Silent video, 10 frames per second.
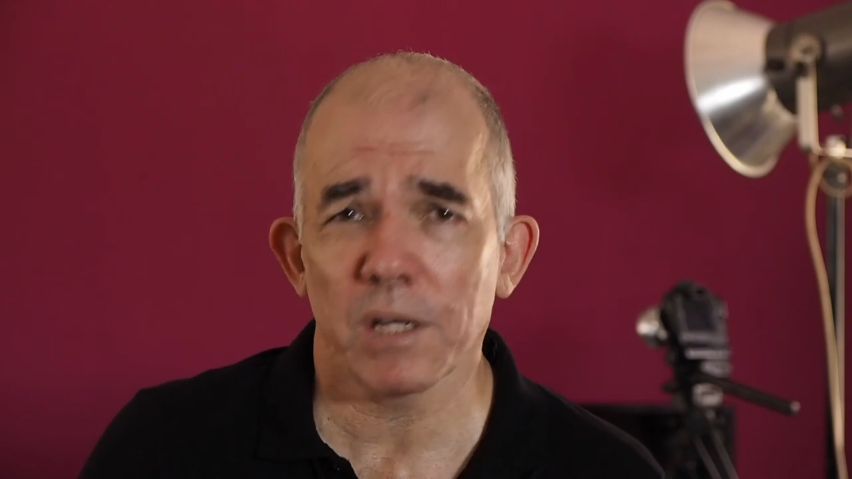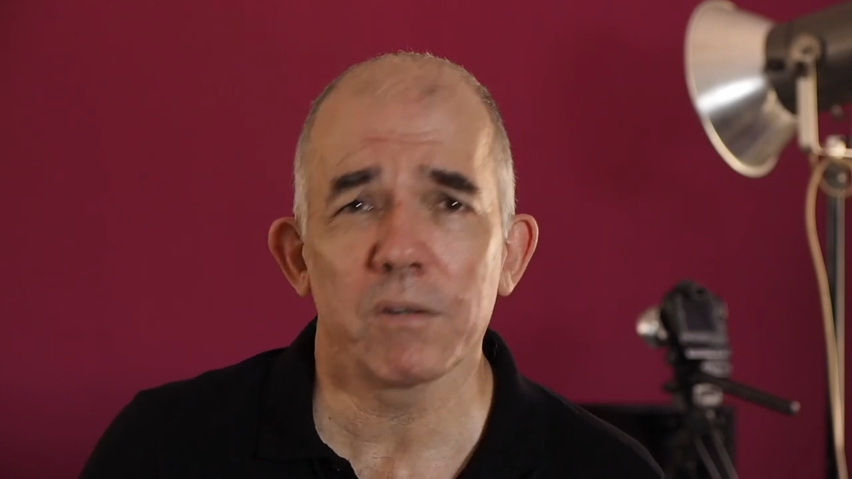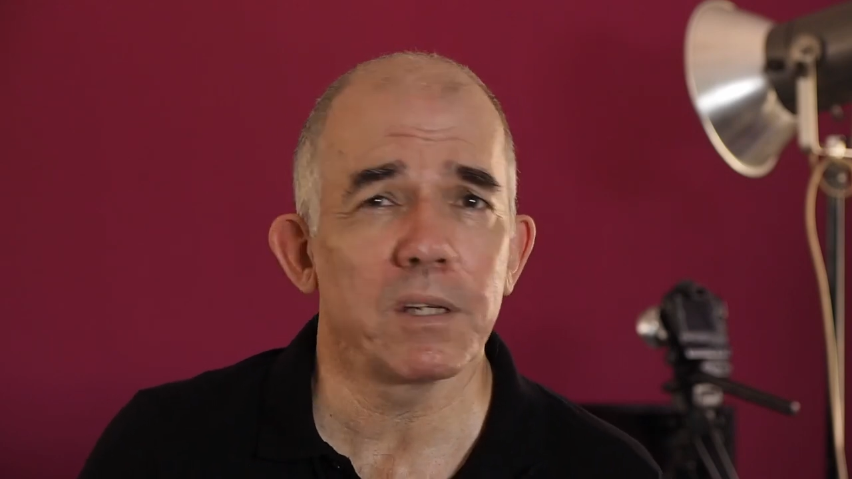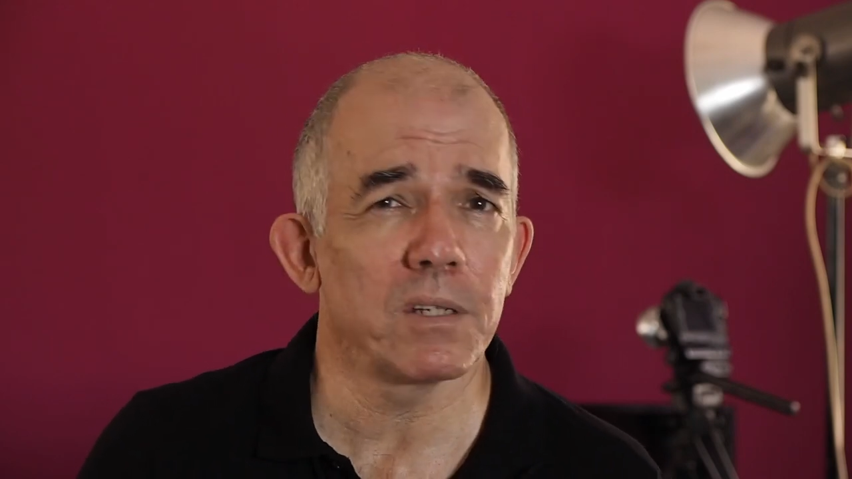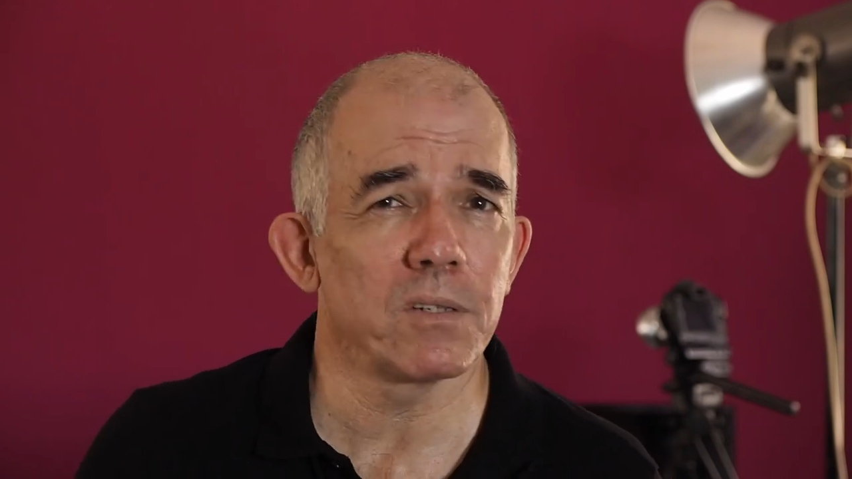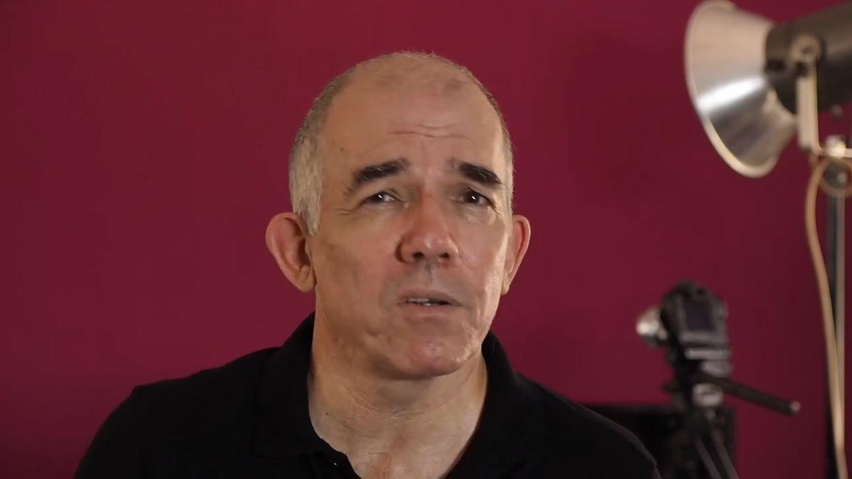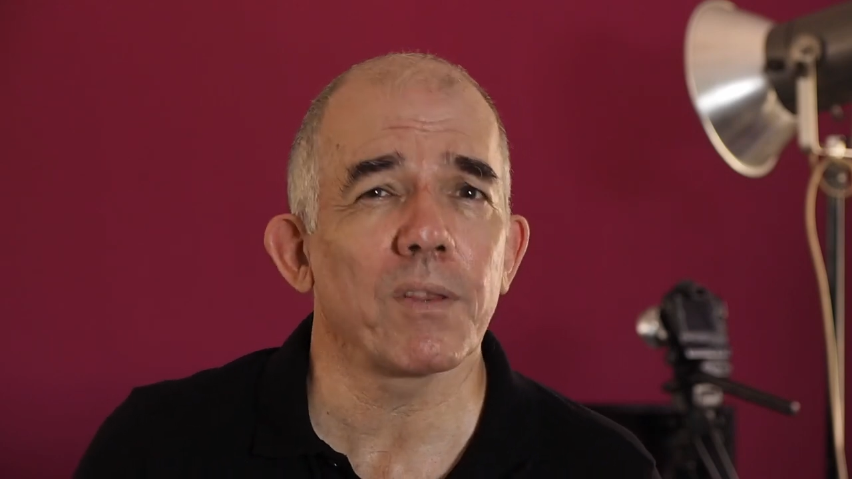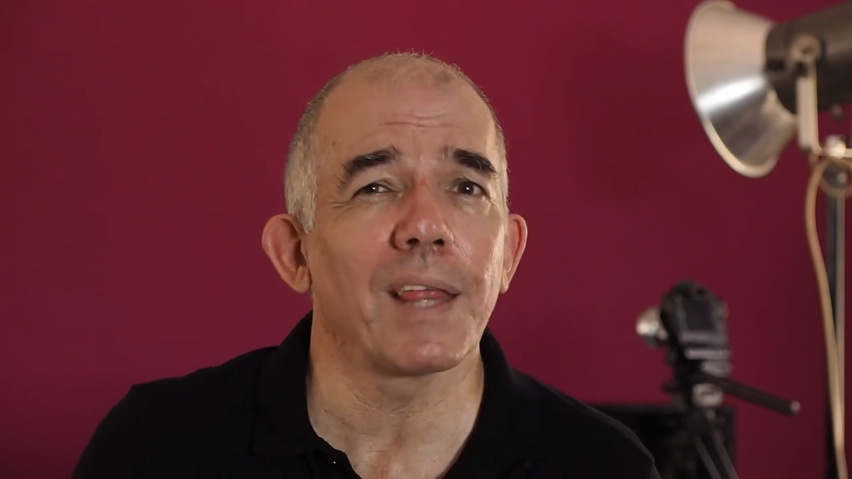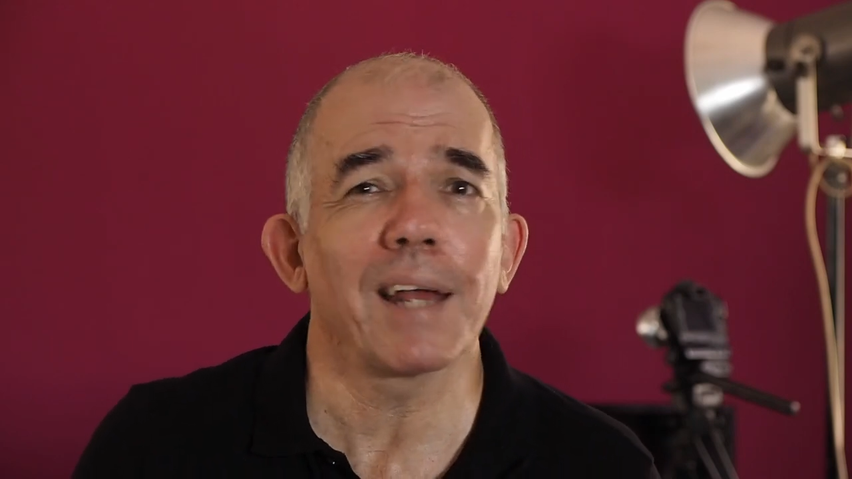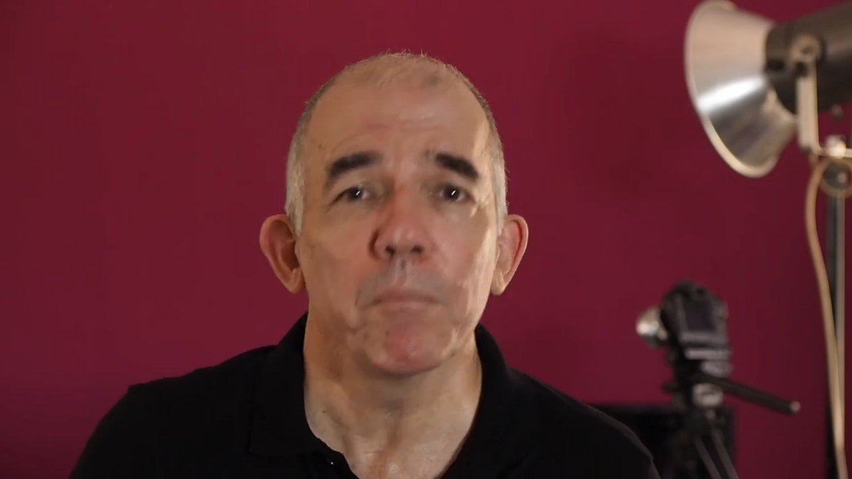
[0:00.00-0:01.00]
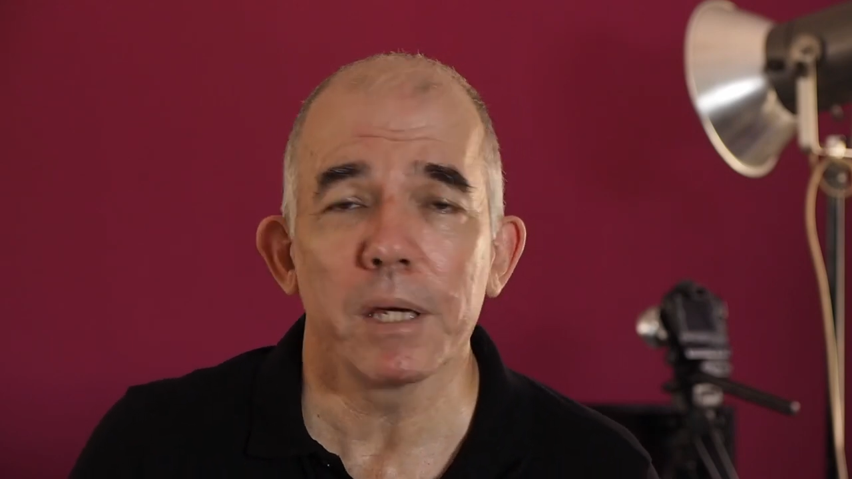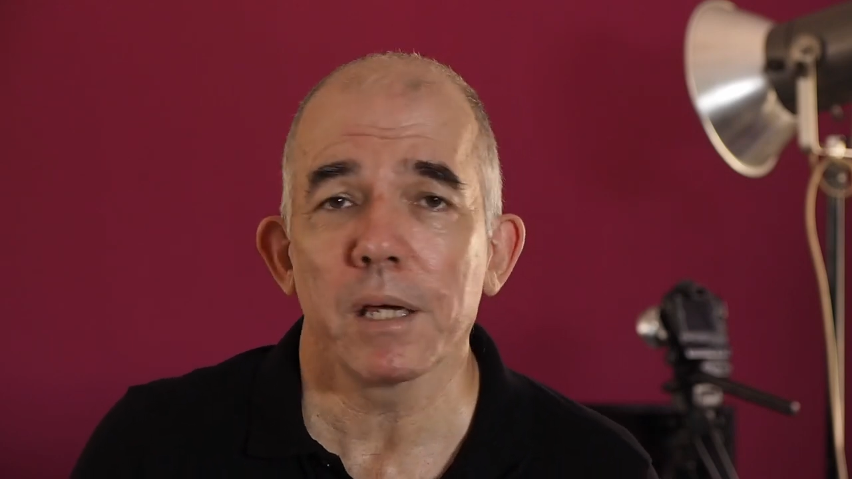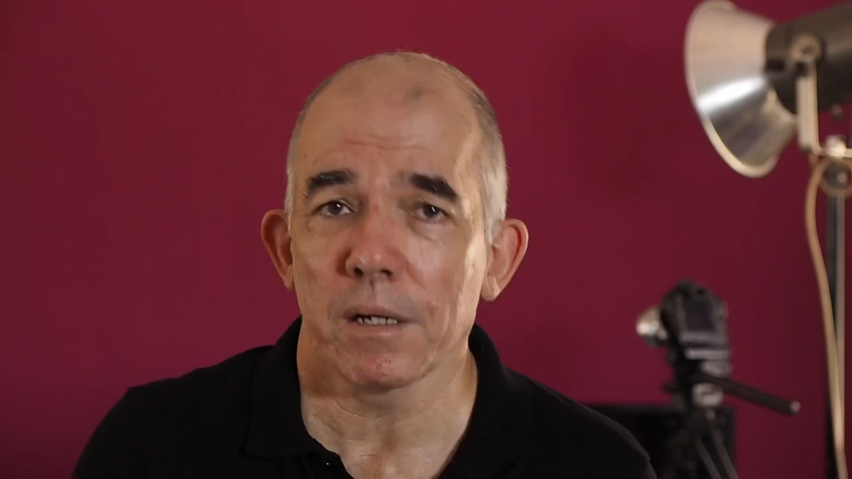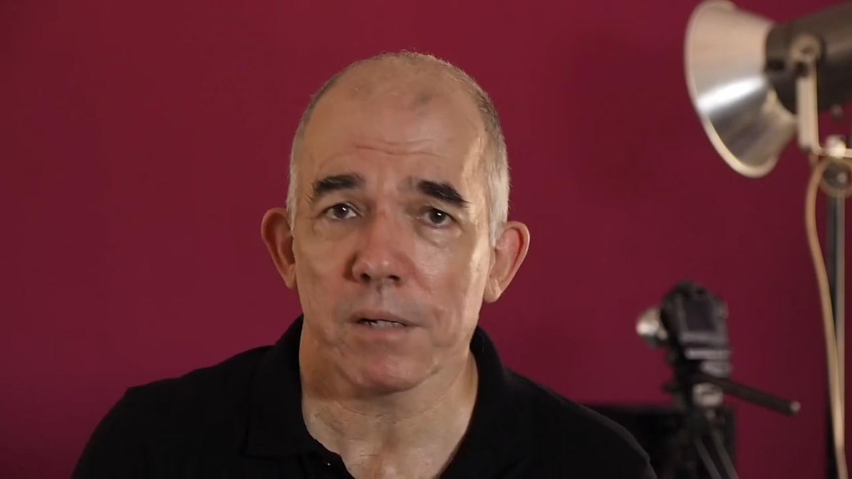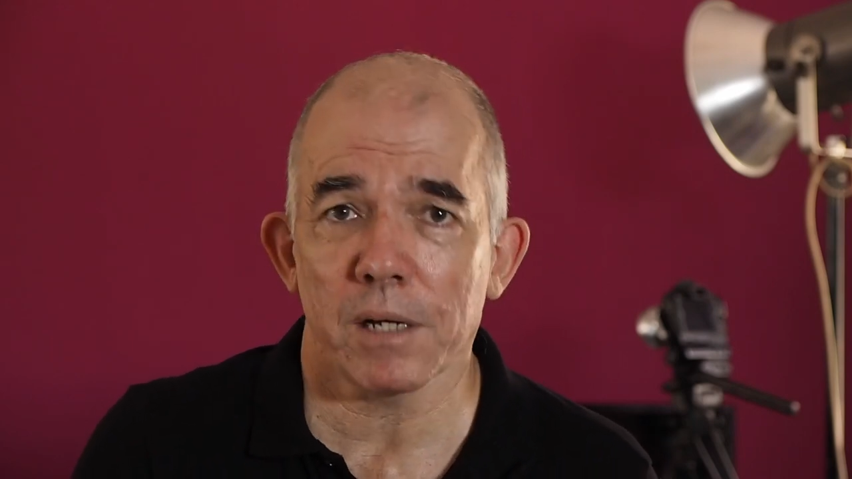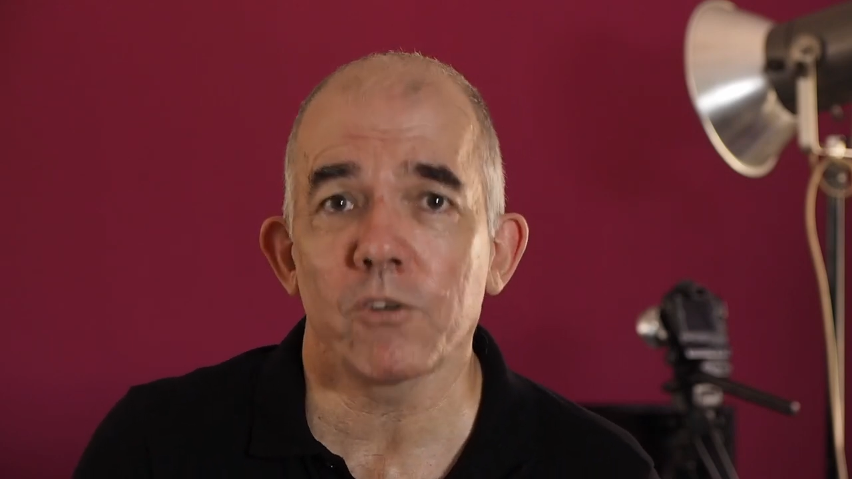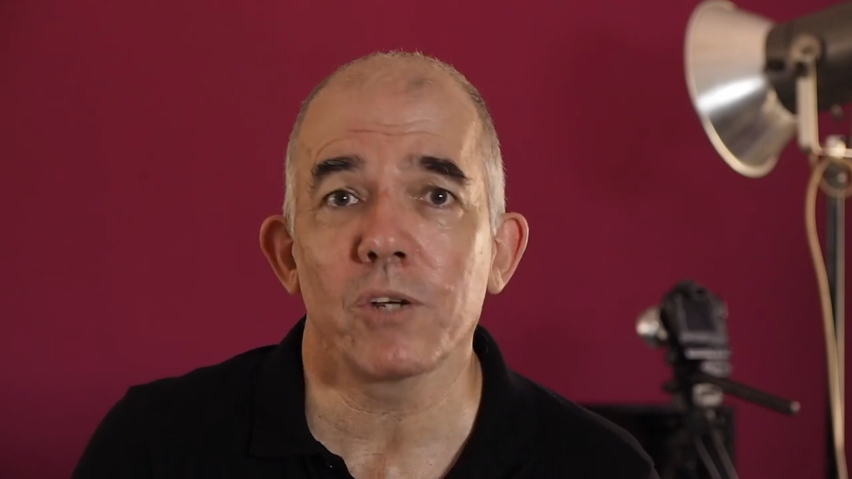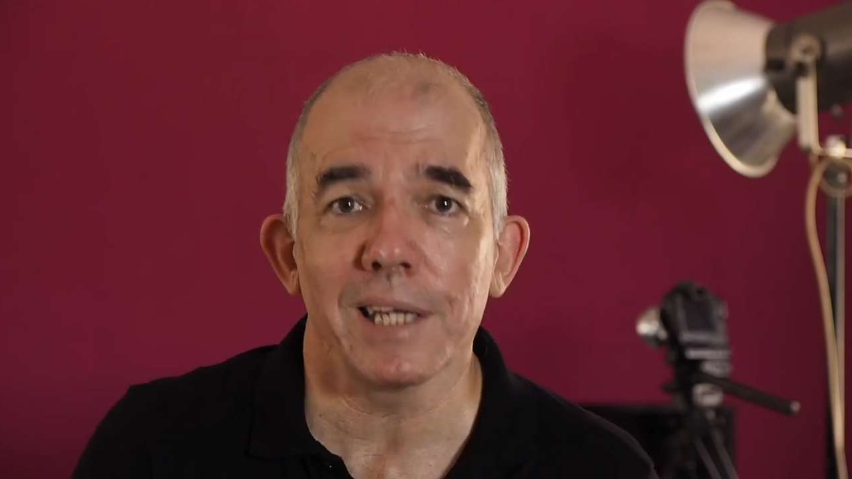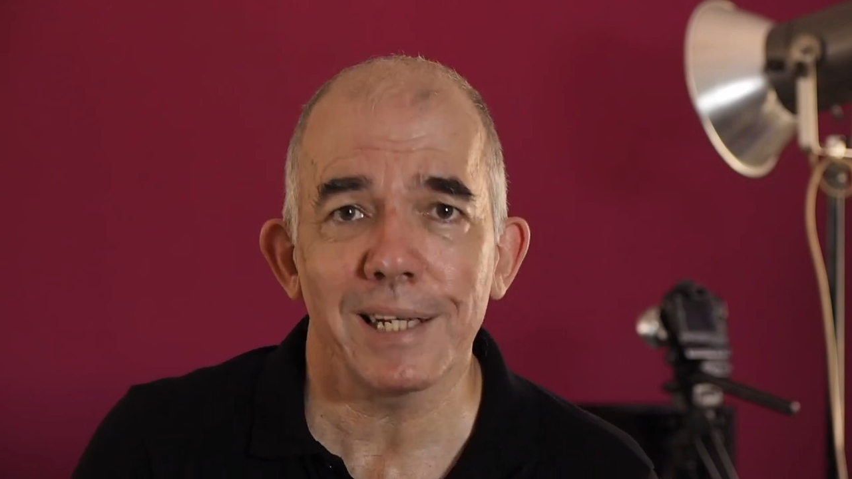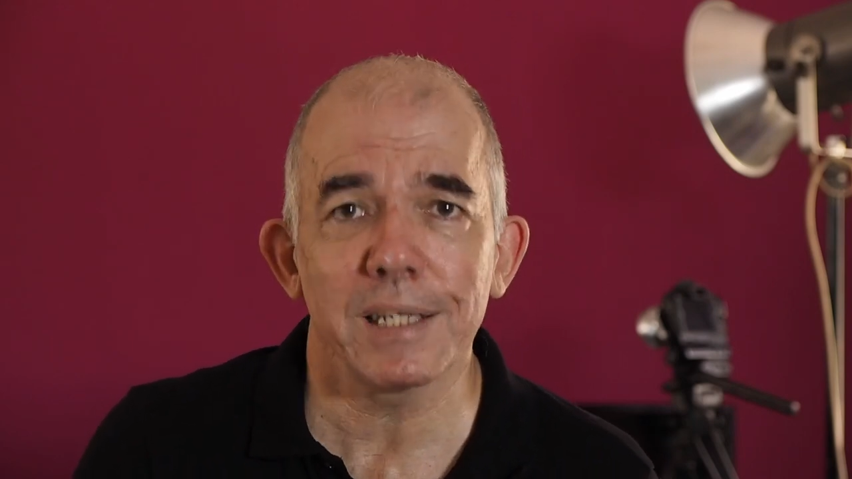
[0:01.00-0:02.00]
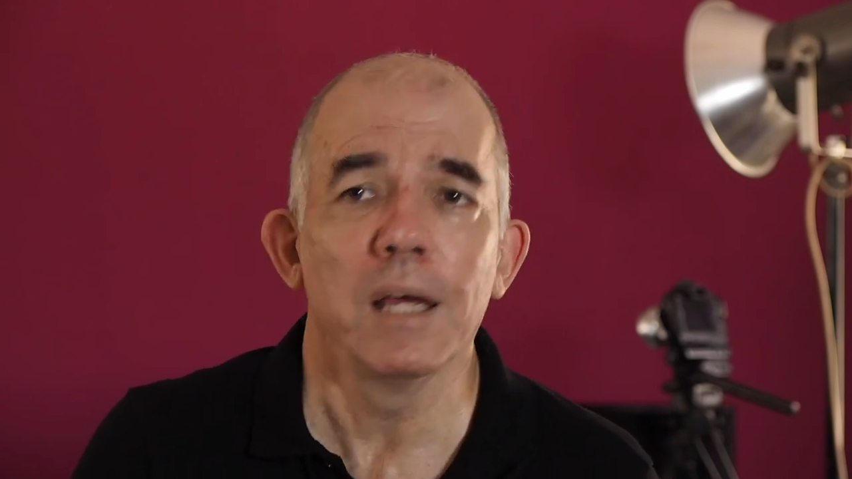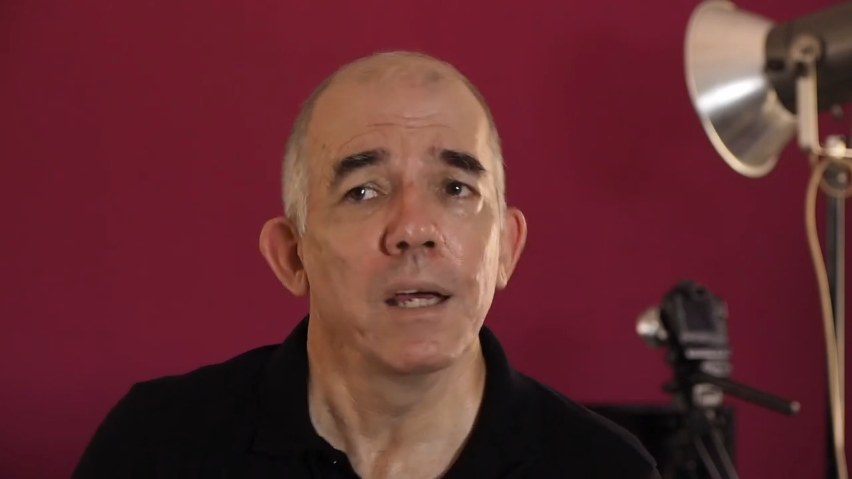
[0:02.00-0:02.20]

Sony is not that big in our country yet,